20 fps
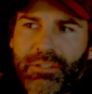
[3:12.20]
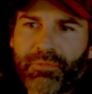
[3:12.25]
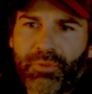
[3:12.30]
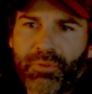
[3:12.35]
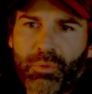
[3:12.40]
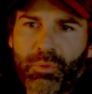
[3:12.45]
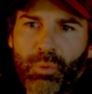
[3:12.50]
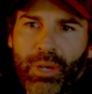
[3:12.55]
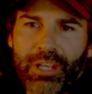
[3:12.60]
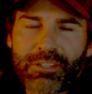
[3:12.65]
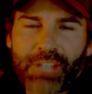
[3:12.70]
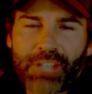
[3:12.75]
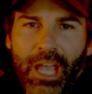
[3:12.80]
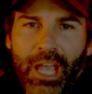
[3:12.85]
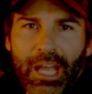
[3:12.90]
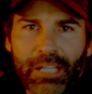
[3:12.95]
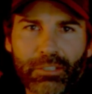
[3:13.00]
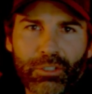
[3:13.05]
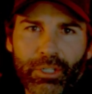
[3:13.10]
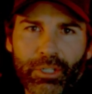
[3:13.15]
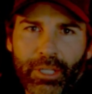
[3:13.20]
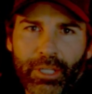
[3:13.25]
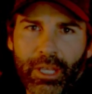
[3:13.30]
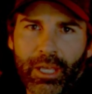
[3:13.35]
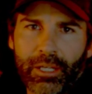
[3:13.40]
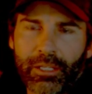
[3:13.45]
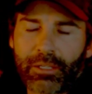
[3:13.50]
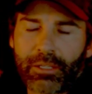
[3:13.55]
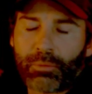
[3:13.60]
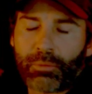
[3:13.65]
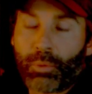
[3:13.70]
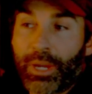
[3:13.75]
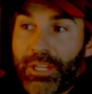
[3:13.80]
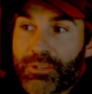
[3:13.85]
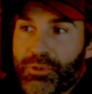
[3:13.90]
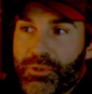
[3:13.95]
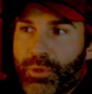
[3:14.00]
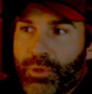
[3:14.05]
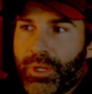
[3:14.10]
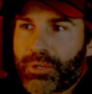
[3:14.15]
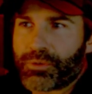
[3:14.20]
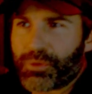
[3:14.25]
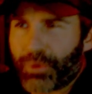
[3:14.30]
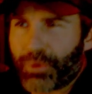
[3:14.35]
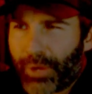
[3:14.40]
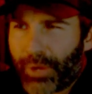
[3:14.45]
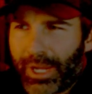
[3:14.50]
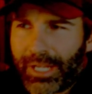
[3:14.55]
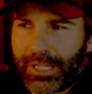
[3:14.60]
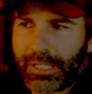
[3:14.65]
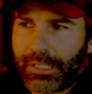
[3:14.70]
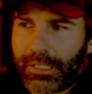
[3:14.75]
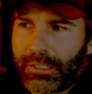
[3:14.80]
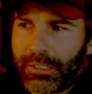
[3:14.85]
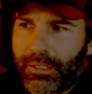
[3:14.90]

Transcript: ways I look at it, ways you can trade it.